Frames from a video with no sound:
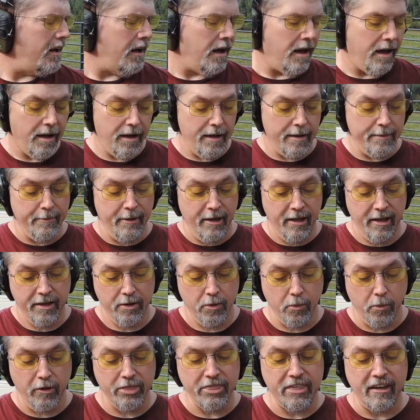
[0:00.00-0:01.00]

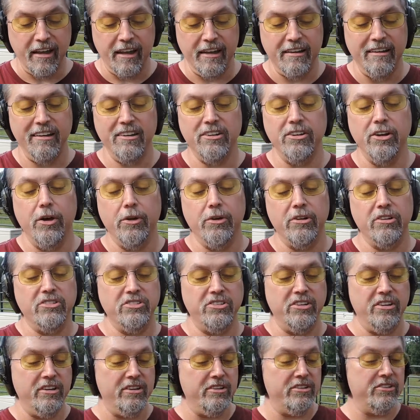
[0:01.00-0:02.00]
One thing I did
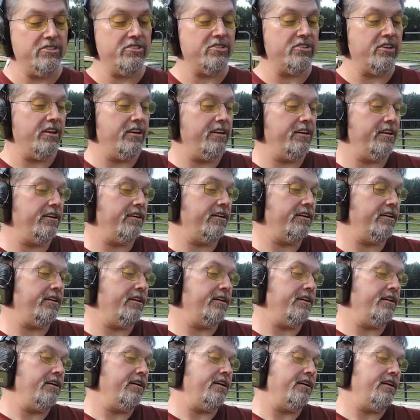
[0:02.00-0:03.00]
notice is
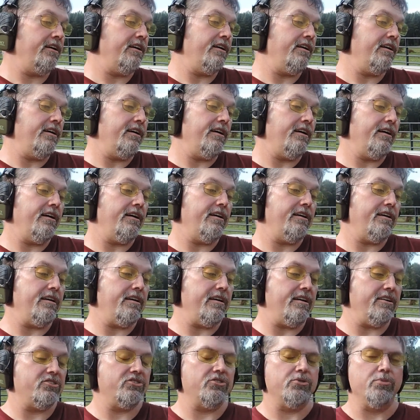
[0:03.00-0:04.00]

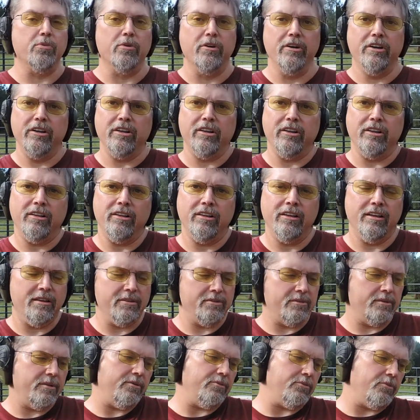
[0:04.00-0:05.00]
it's real
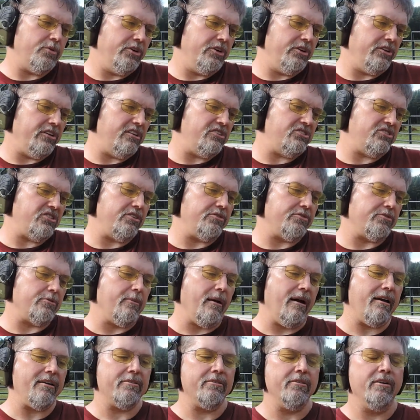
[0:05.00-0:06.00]
easy for
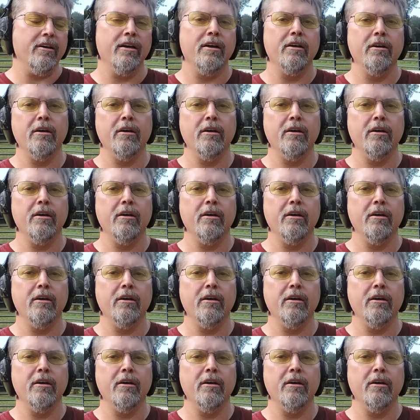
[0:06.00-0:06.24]
my